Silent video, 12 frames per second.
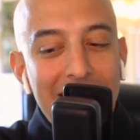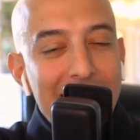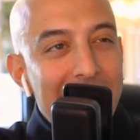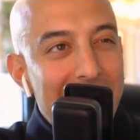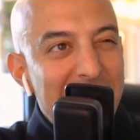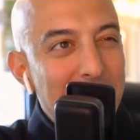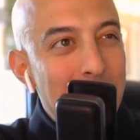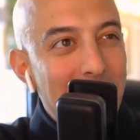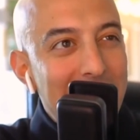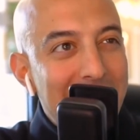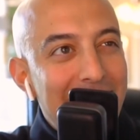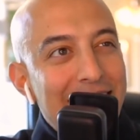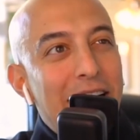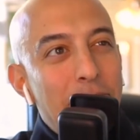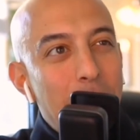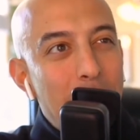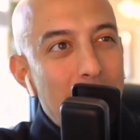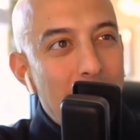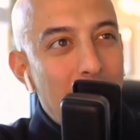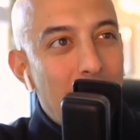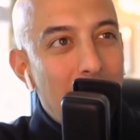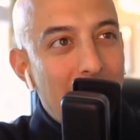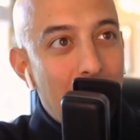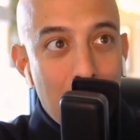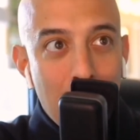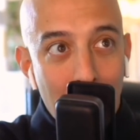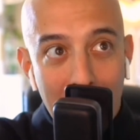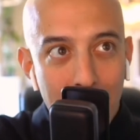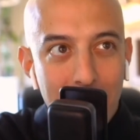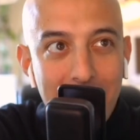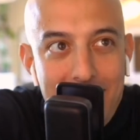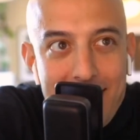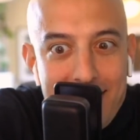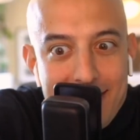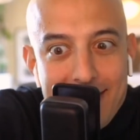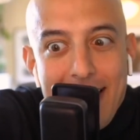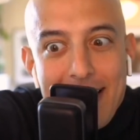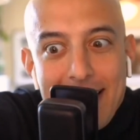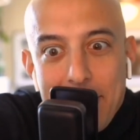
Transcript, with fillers: Like, can you break that down for people who are like, well, why wouldn't they just say it?